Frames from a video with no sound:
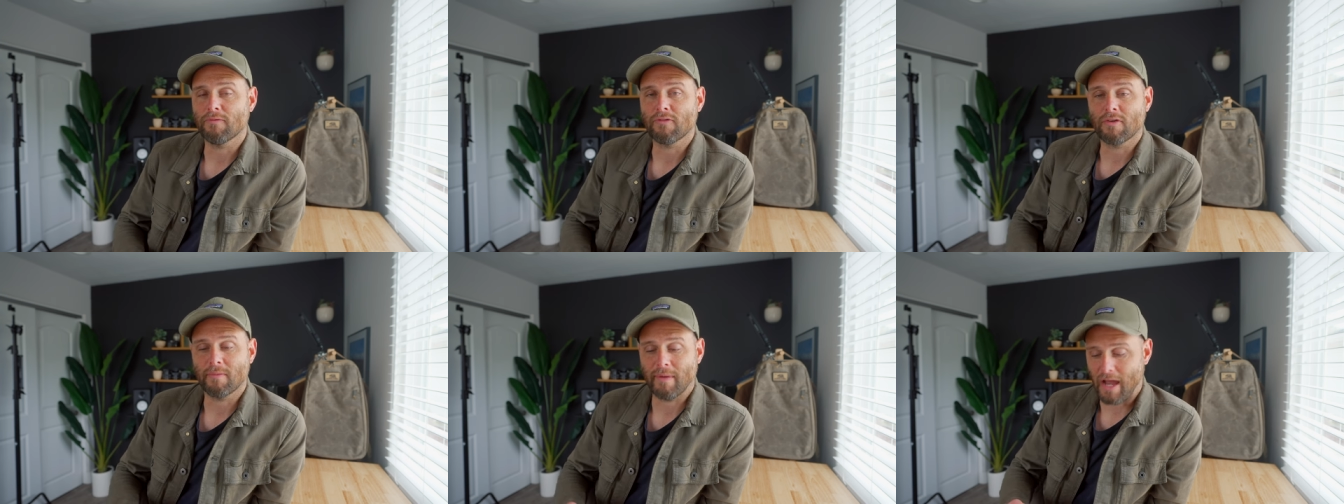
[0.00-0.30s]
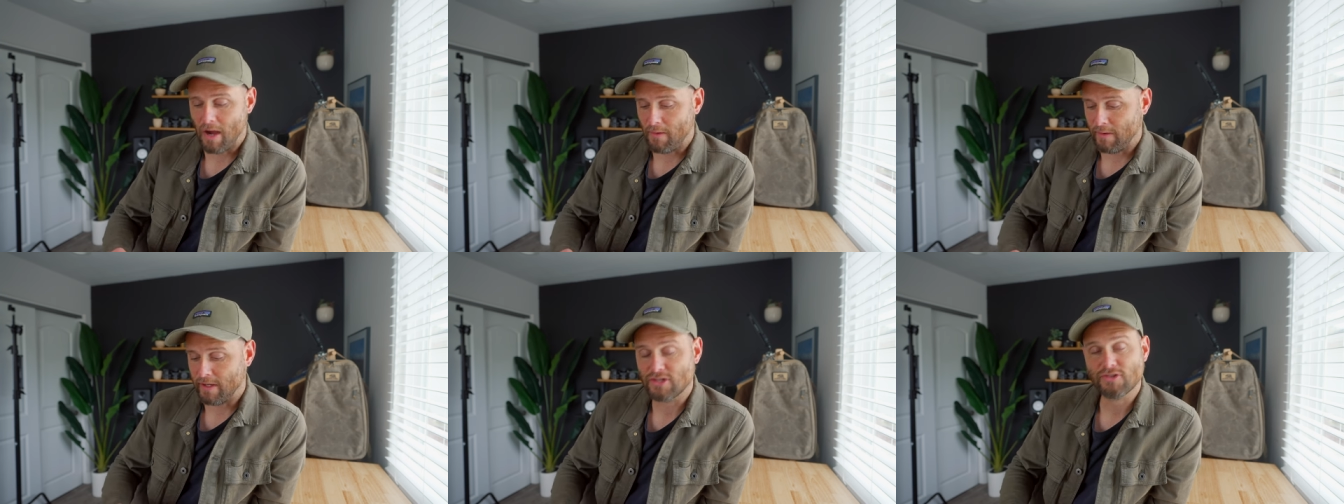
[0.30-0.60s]
from
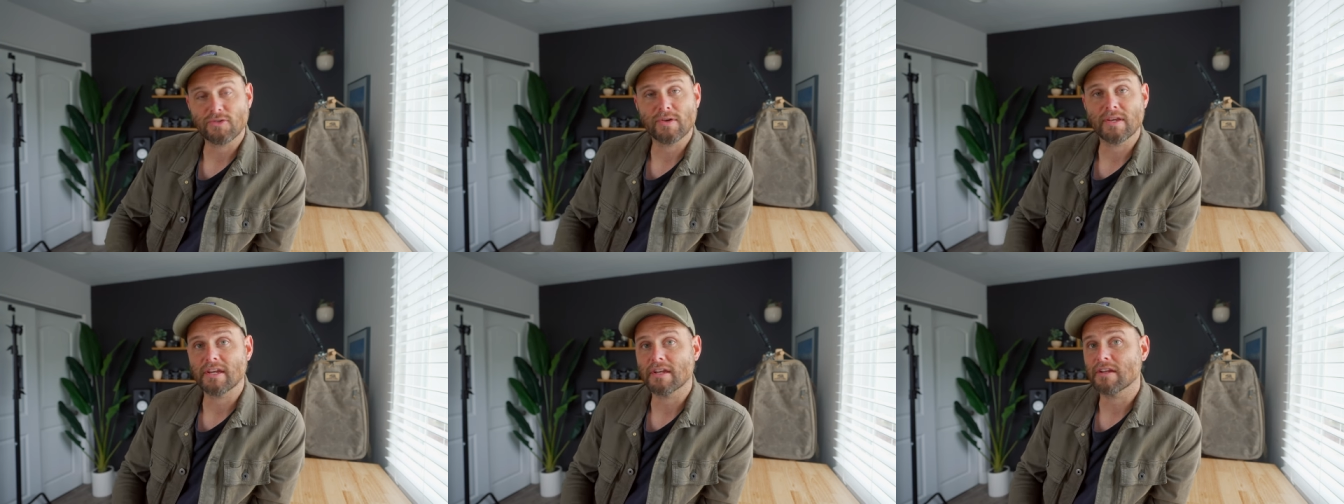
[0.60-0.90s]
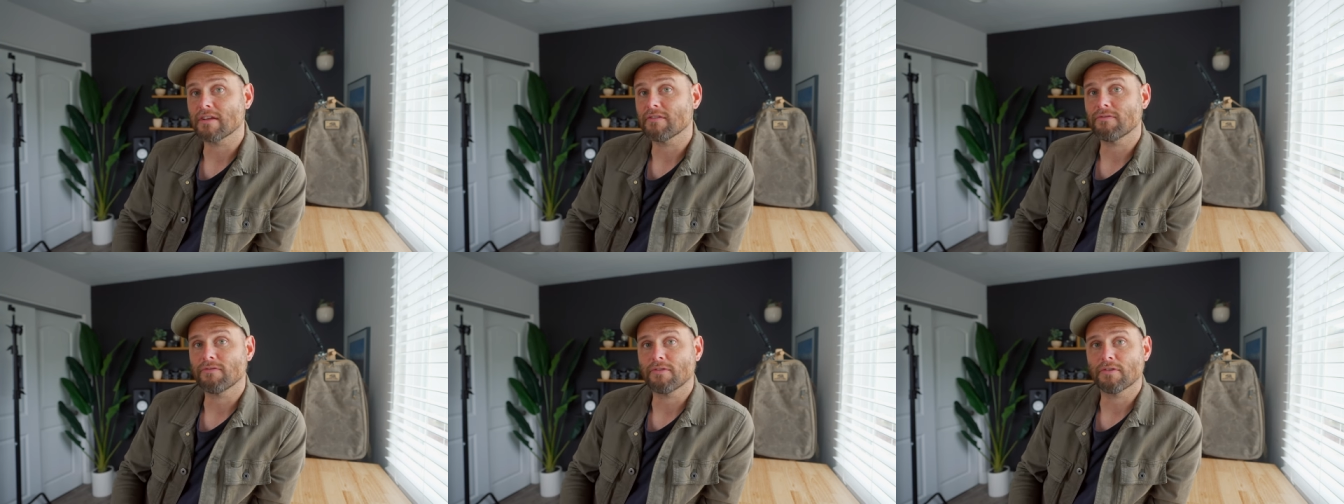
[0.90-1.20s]
how he treated
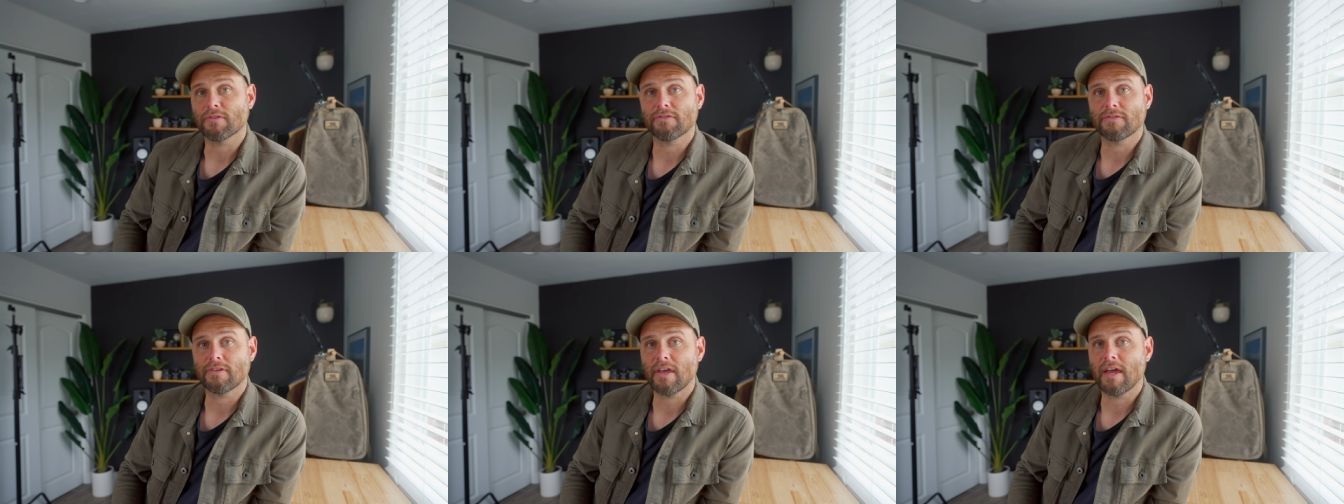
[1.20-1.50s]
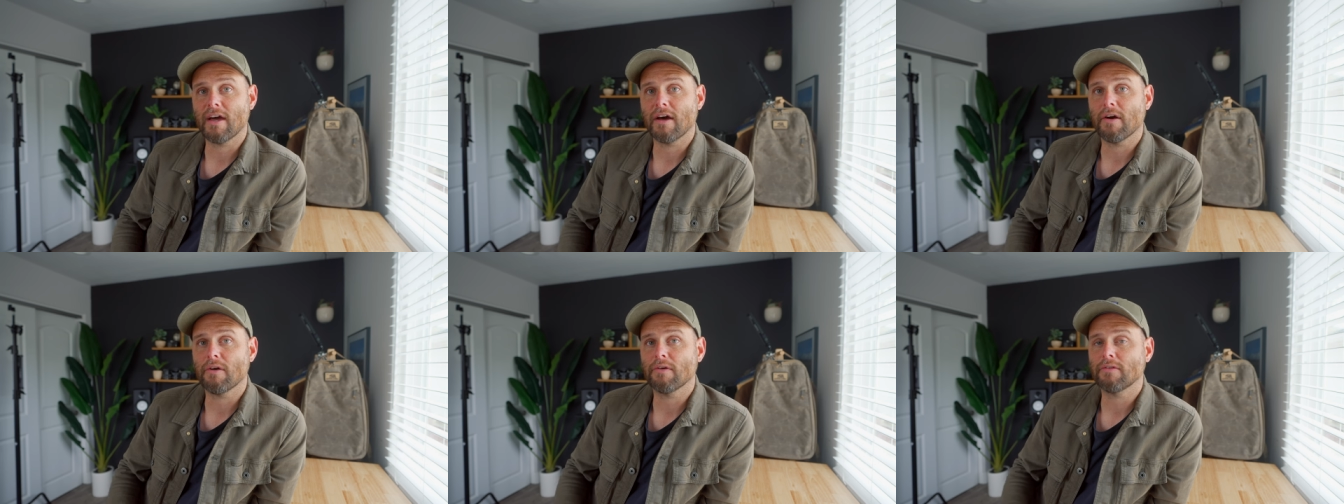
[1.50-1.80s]
it for
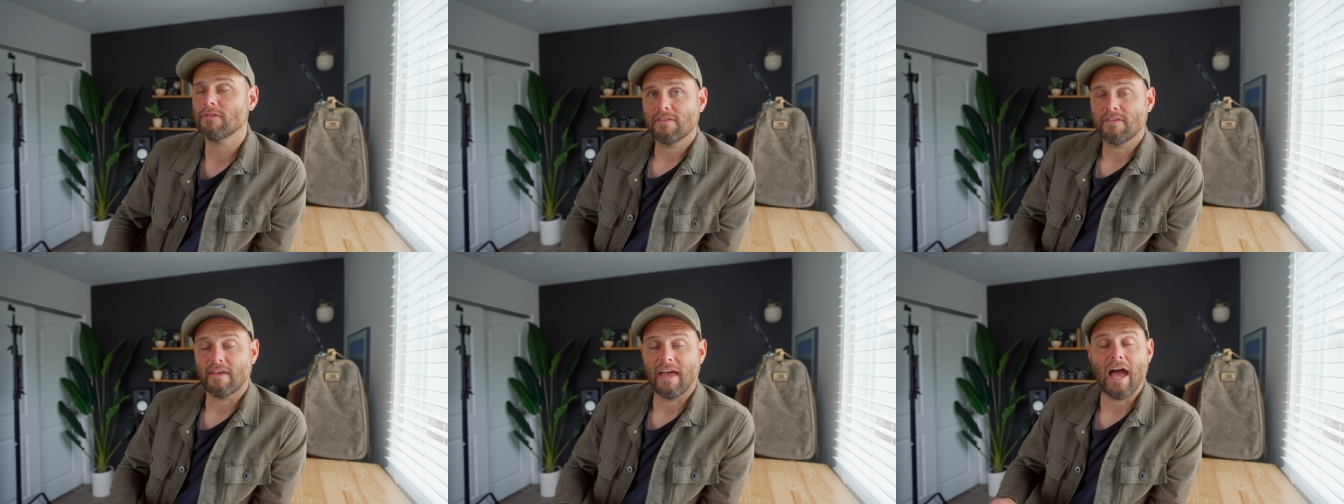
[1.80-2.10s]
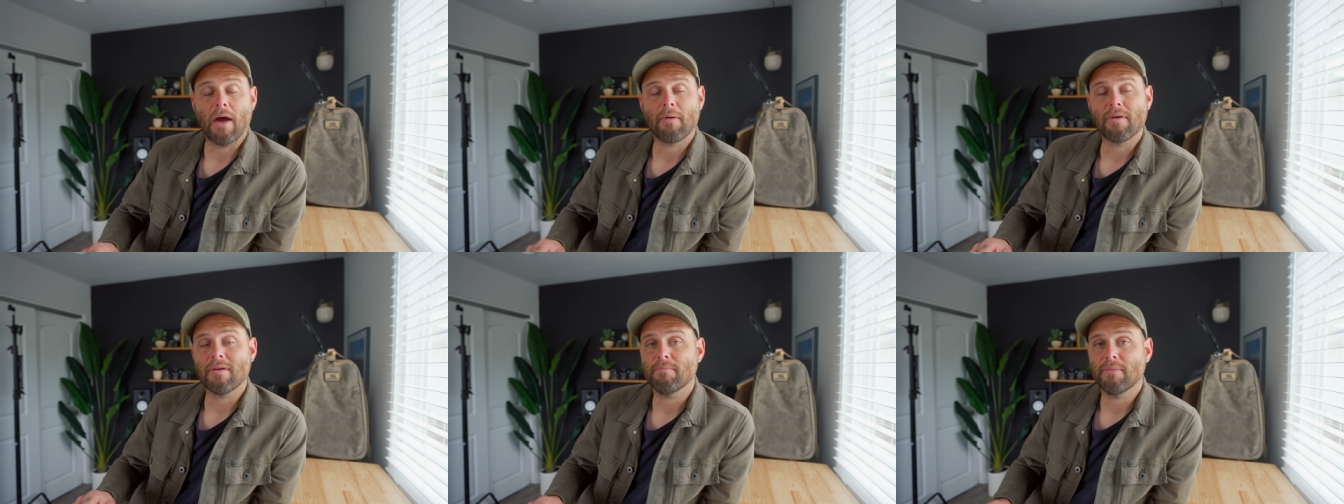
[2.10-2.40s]
sound, to
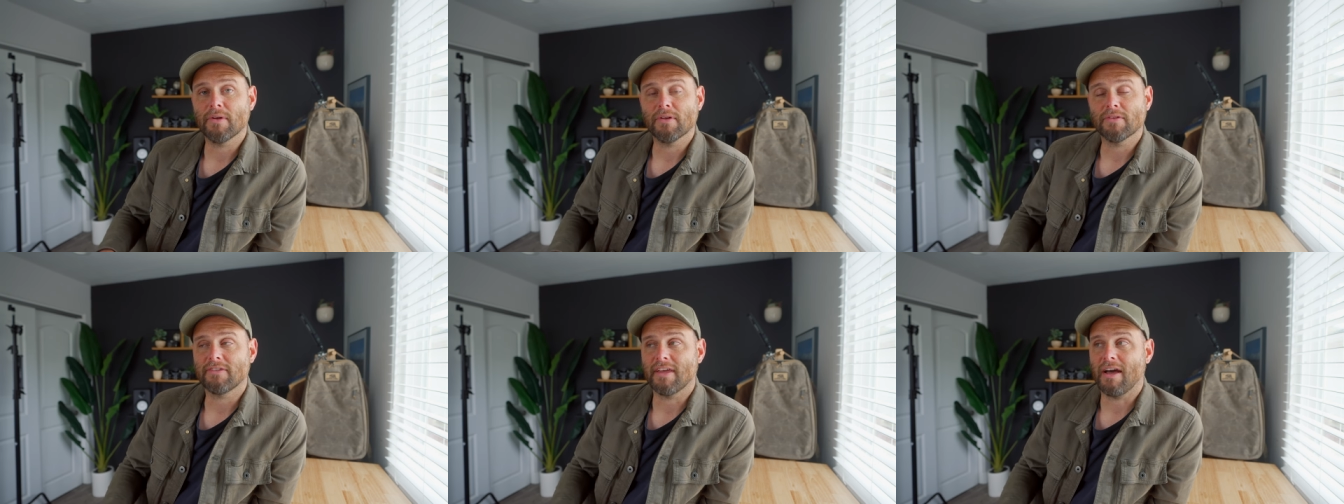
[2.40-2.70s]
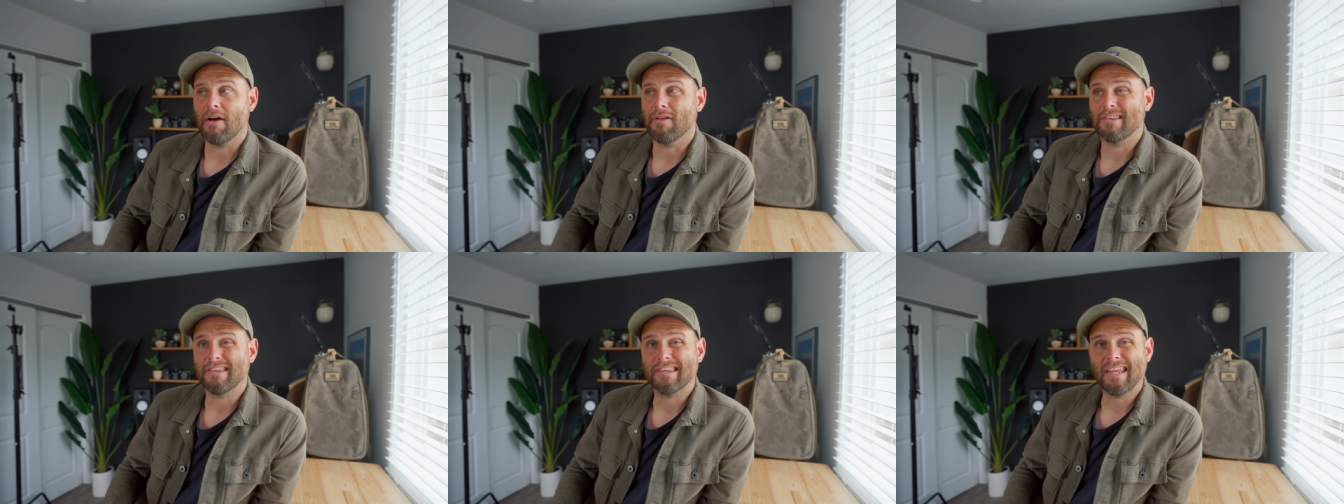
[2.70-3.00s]
how he built
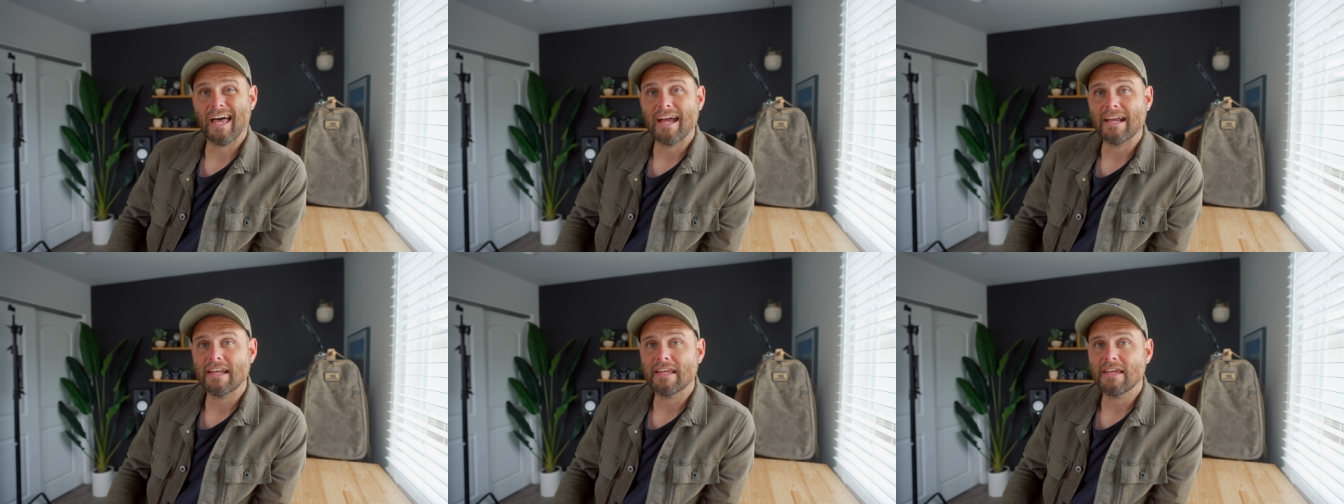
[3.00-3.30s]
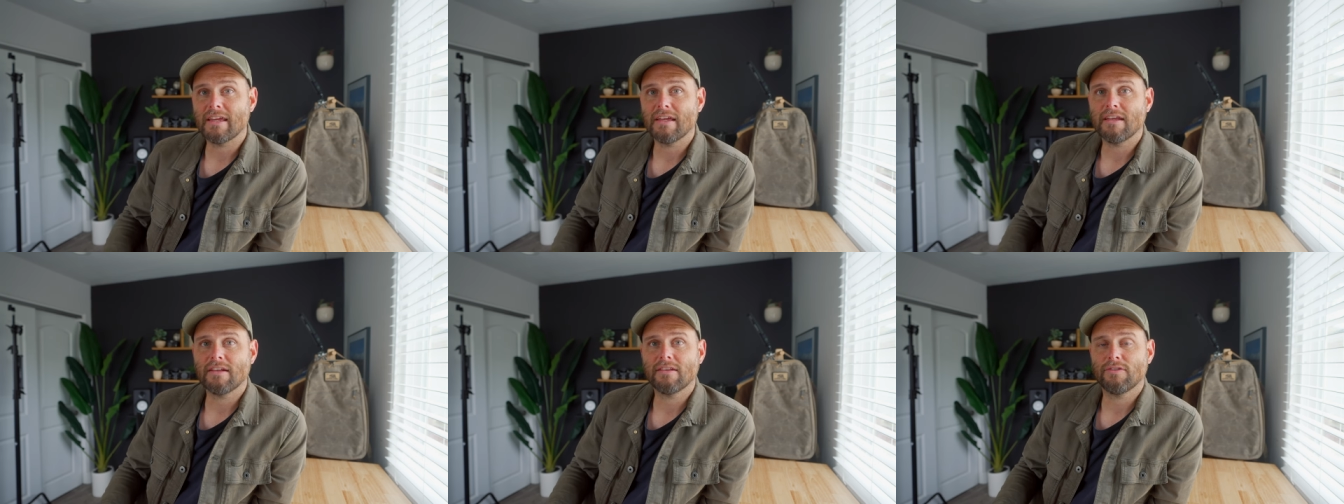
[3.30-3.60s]
out
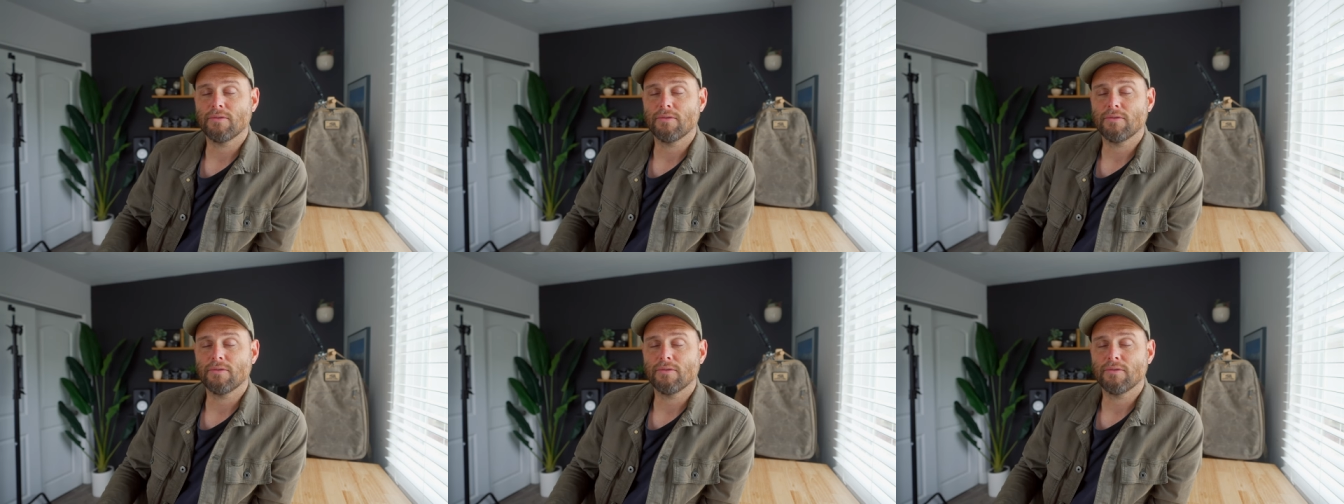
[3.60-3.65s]
lighting,